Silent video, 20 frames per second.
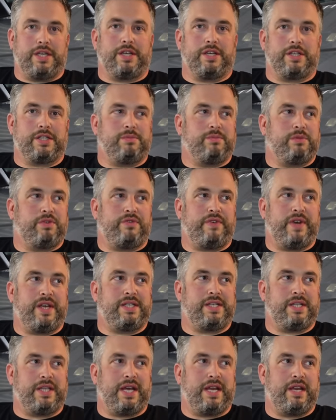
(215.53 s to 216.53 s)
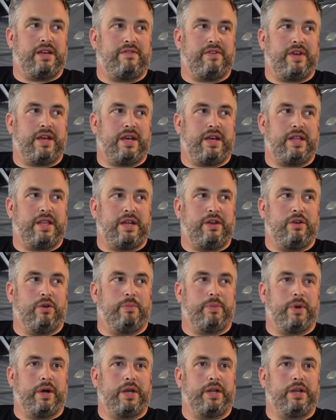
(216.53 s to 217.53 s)
customer's face at the end of it and they're not
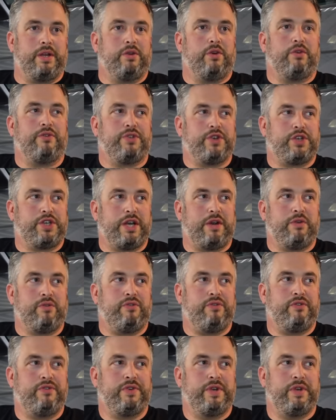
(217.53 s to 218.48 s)
buying an off the shelf